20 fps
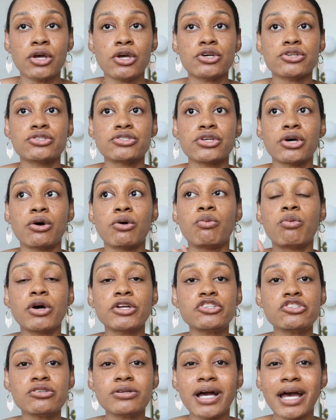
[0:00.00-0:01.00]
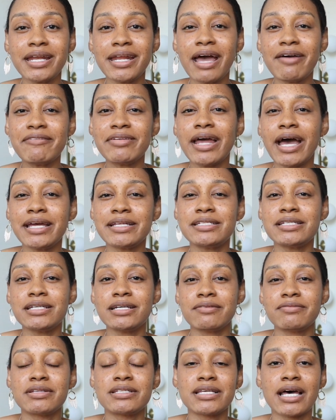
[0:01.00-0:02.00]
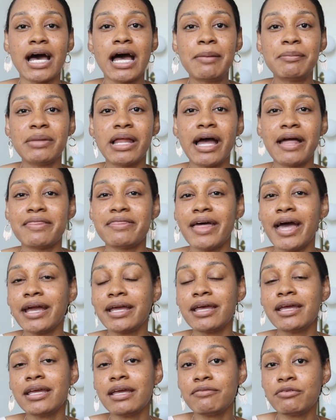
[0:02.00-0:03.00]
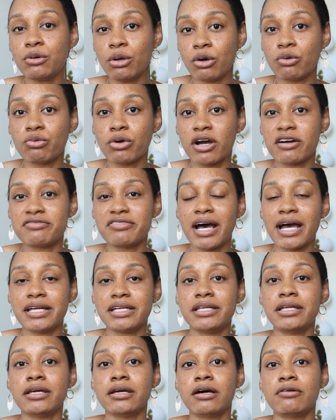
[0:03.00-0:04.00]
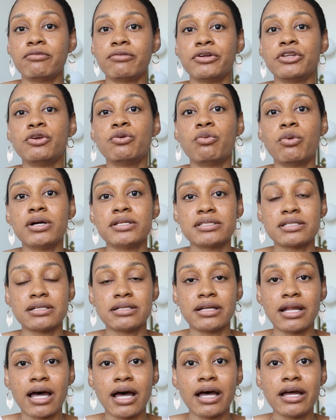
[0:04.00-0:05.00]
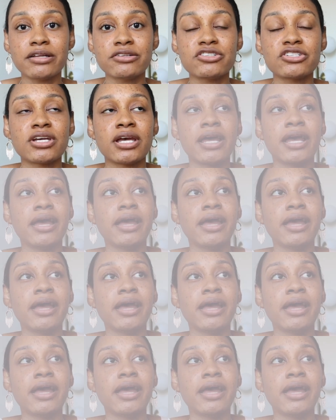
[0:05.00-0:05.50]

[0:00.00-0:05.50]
So once you kind of have an idea of the timeline, that can give you a rough idea of when you want to launch.